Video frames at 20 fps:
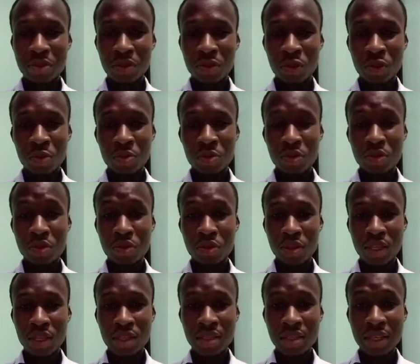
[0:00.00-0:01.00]
So today is the
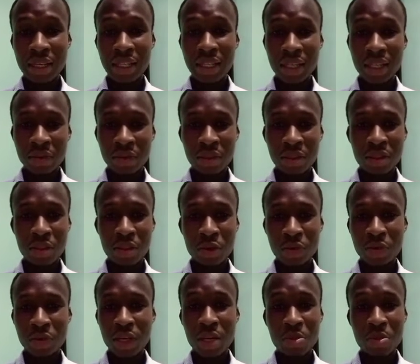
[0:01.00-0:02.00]
11th of
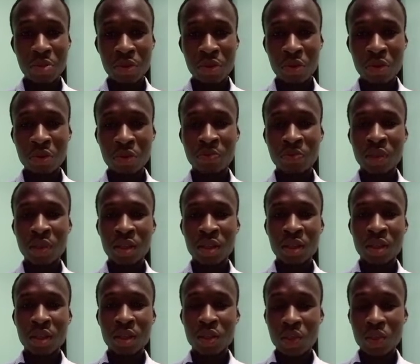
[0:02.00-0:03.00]
April
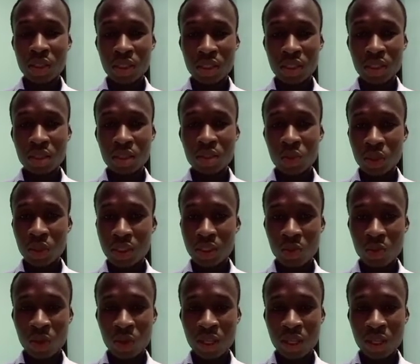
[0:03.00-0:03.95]
2021, and